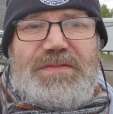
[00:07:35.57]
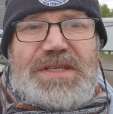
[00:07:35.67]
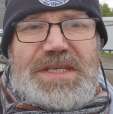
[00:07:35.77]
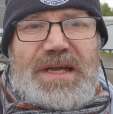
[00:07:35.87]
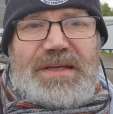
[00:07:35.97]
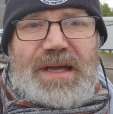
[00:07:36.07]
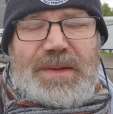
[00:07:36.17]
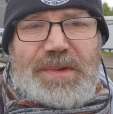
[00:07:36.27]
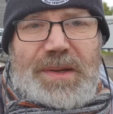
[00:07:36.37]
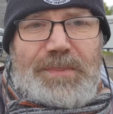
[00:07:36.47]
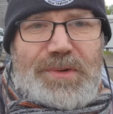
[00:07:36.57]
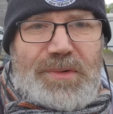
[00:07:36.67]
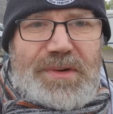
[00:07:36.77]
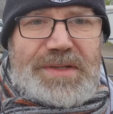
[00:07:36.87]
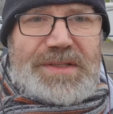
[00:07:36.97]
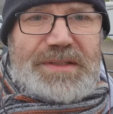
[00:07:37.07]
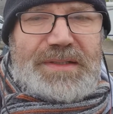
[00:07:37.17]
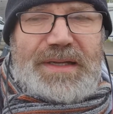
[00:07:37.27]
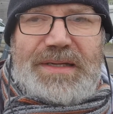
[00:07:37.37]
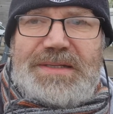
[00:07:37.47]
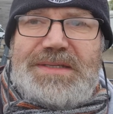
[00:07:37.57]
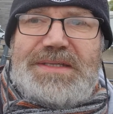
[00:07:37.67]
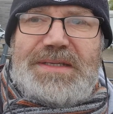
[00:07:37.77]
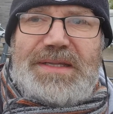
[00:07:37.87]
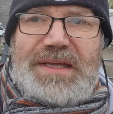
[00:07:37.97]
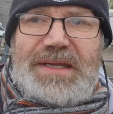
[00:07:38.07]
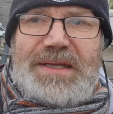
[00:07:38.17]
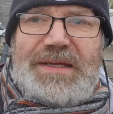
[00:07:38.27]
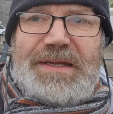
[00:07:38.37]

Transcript: of the Tartan army abroad and the